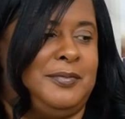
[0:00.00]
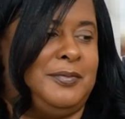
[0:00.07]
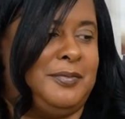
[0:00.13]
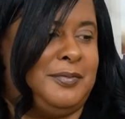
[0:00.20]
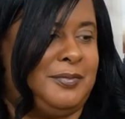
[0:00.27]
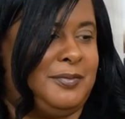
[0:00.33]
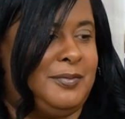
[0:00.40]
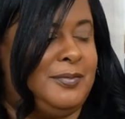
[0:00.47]

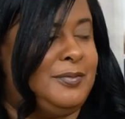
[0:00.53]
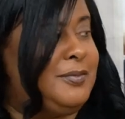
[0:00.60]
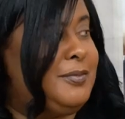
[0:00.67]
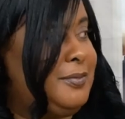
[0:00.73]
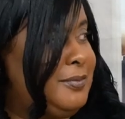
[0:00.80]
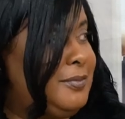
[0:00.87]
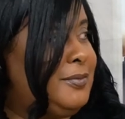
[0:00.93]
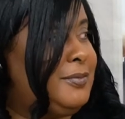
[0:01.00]

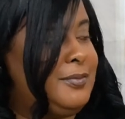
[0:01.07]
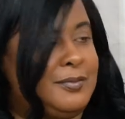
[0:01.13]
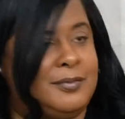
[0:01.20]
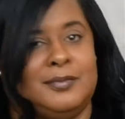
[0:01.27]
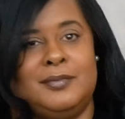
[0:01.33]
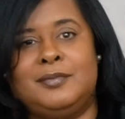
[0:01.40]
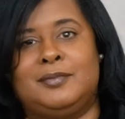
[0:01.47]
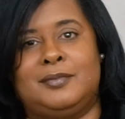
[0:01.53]

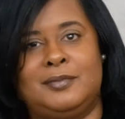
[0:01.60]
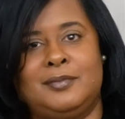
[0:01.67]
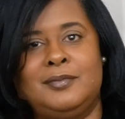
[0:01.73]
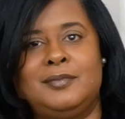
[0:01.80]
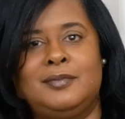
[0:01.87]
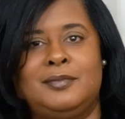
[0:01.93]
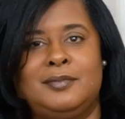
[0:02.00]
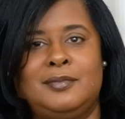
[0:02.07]

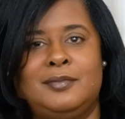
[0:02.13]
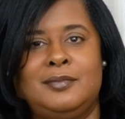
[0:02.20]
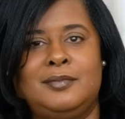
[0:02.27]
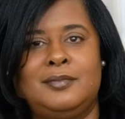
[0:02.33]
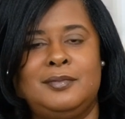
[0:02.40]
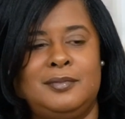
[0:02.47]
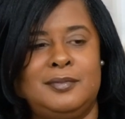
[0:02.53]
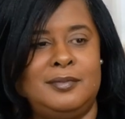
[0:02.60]

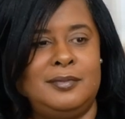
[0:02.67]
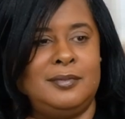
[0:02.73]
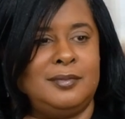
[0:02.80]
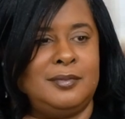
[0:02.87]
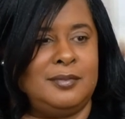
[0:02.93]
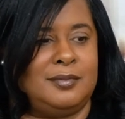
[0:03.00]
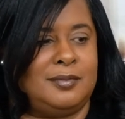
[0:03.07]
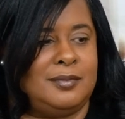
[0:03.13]

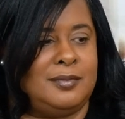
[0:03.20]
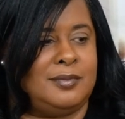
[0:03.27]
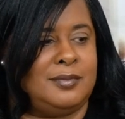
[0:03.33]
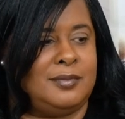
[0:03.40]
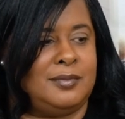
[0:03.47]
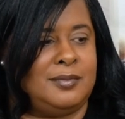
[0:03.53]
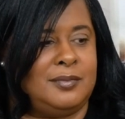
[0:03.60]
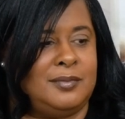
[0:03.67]

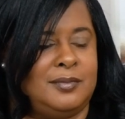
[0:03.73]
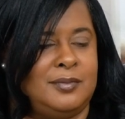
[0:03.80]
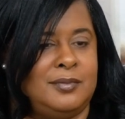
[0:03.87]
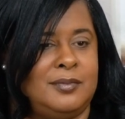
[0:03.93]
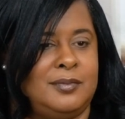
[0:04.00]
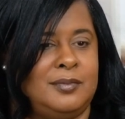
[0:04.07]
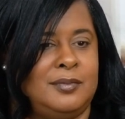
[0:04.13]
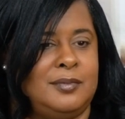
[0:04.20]

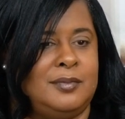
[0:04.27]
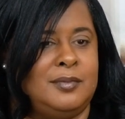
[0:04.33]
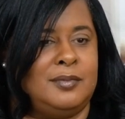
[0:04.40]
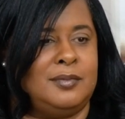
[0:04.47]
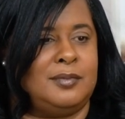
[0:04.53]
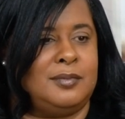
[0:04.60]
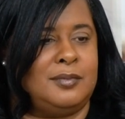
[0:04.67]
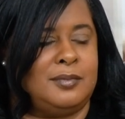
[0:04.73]

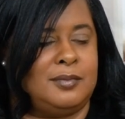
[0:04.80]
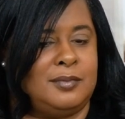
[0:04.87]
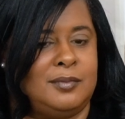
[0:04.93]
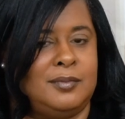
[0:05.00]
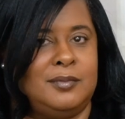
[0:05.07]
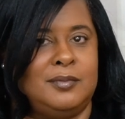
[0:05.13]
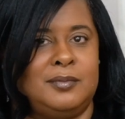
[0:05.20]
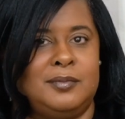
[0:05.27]

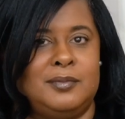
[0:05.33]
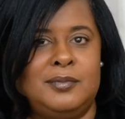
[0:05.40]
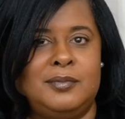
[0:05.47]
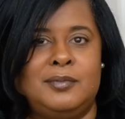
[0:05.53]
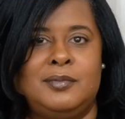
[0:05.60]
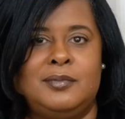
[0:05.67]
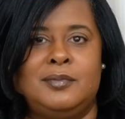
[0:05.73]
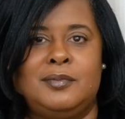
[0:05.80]

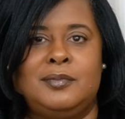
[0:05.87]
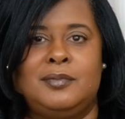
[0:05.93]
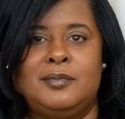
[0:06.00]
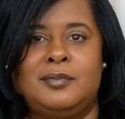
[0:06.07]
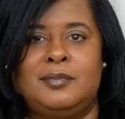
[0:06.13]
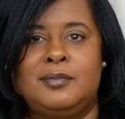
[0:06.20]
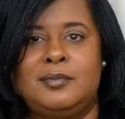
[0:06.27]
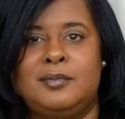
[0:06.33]

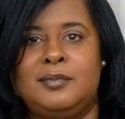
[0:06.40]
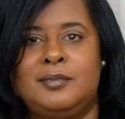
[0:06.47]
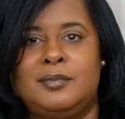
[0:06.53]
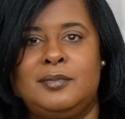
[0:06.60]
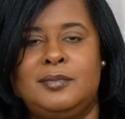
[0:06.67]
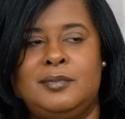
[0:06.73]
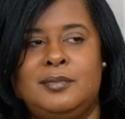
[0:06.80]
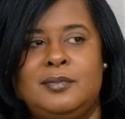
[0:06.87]

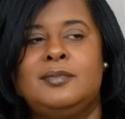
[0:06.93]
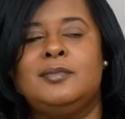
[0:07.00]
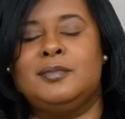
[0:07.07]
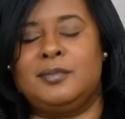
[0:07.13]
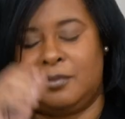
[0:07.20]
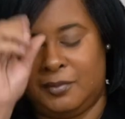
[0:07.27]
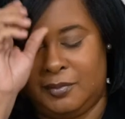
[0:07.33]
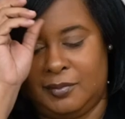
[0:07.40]

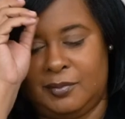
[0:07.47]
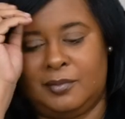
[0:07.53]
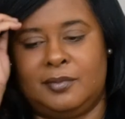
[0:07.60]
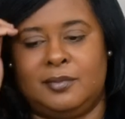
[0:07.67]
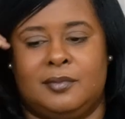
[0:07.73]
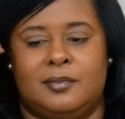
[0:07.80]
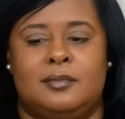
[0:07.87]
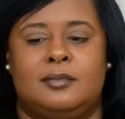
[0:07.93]
(not speaking)